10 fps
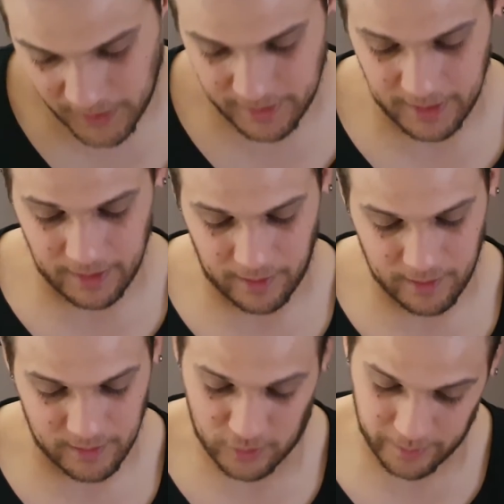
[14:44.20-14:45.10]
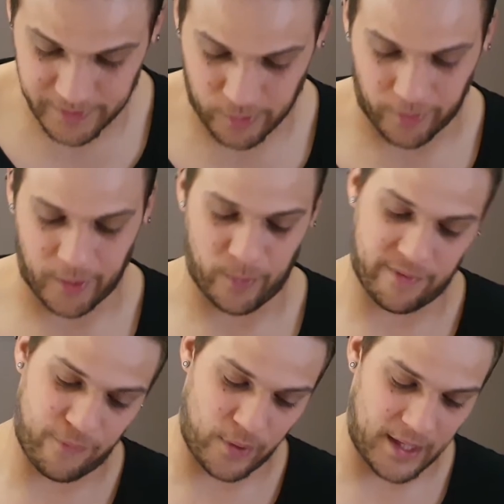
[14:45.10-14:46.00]
Dean Alga top scoring with
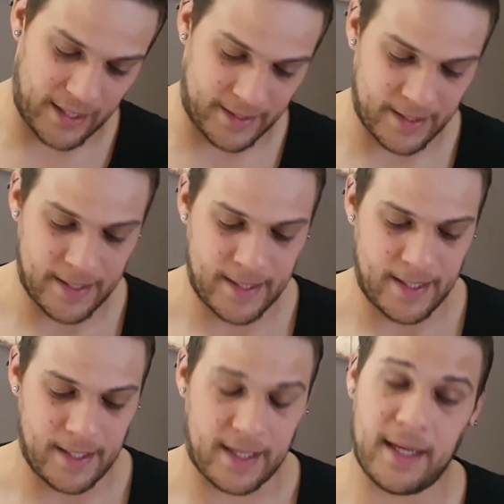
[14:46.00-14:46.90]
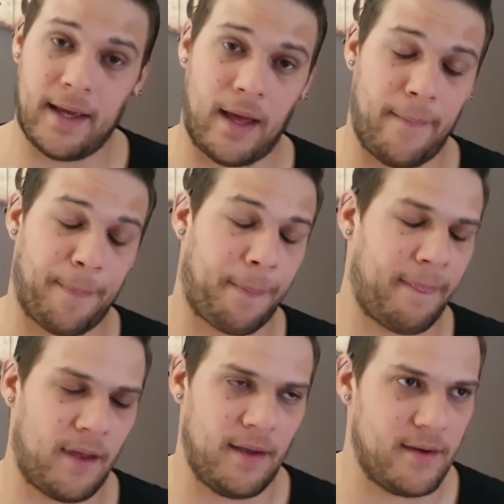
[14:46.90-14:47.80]
48.
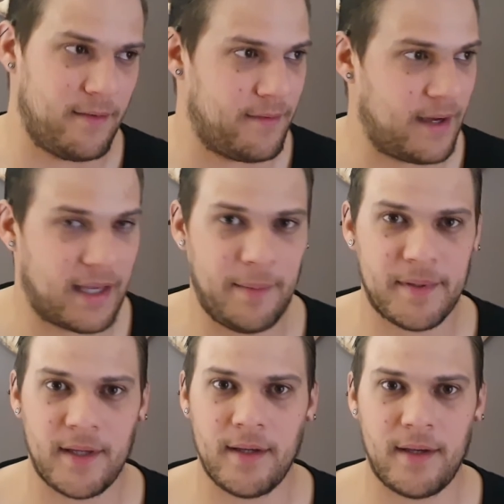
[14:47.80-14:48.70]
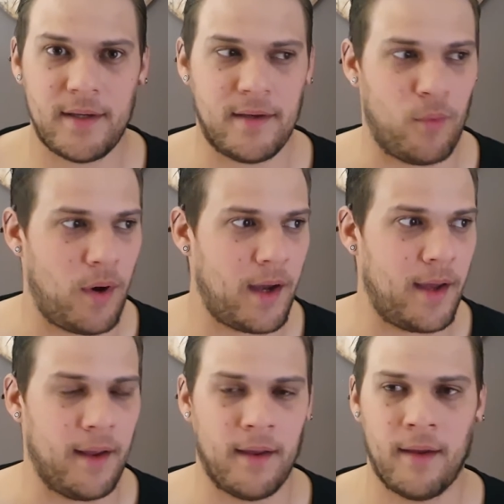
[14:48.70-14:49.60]
Keshav. I keep saying Keshav,
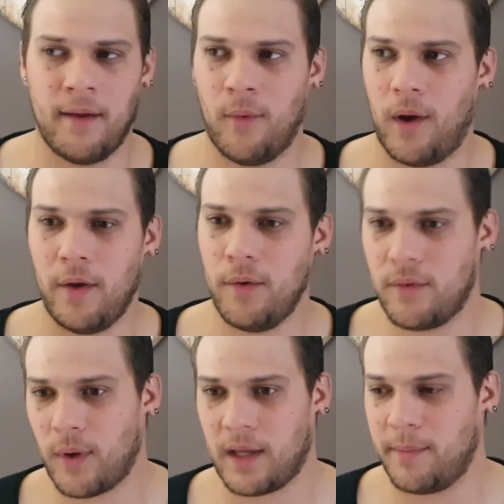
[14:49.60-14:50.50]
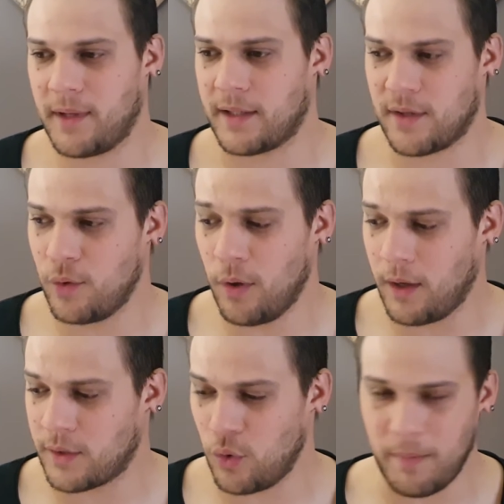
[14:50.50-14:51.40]
why? Why on earth do I keep... It's
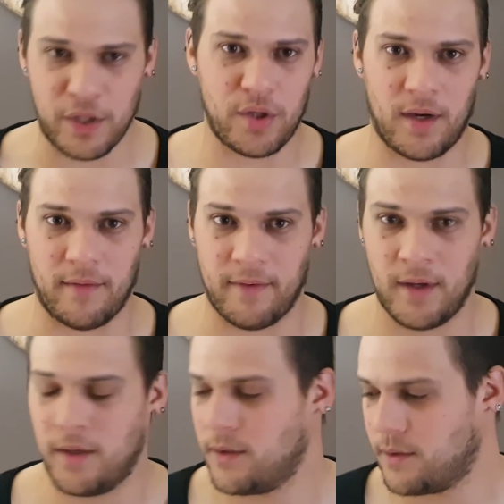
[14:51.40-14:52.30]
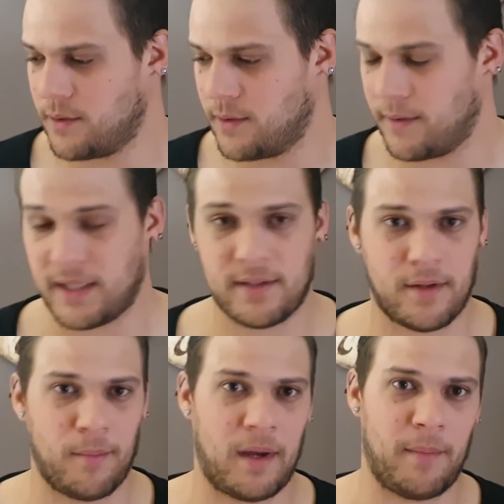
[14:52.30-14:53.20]
Umesh shut up. That
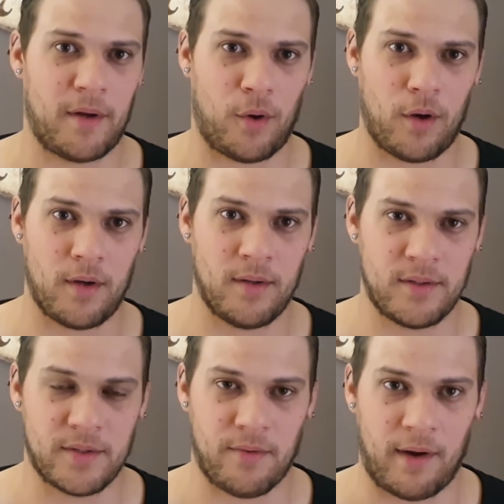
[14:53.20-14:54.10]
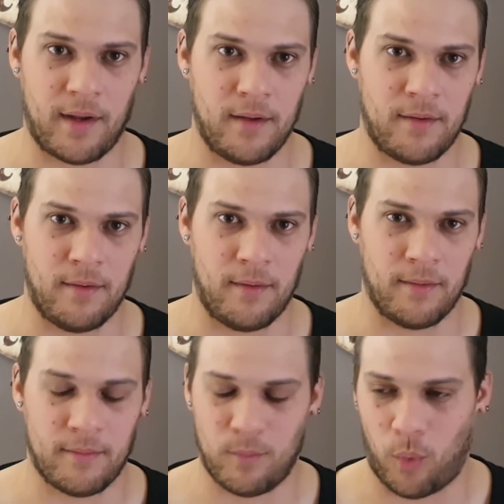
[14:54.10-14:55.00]
don't mind my dog, just running into the
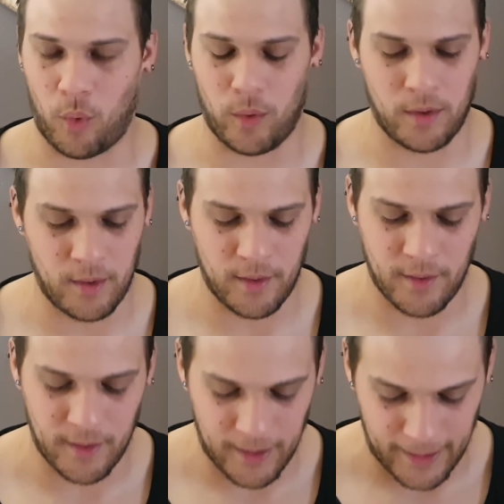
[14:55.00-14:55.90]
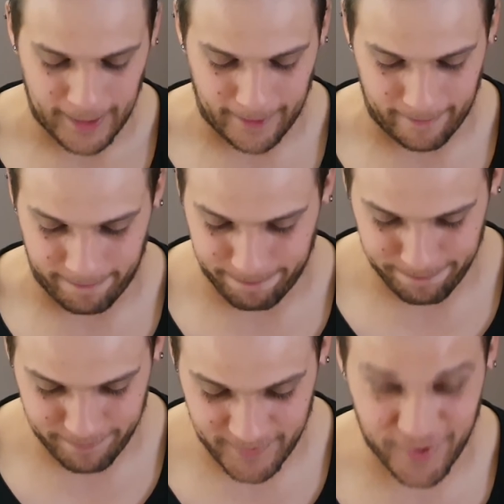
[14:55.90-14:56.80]
wall. Umesh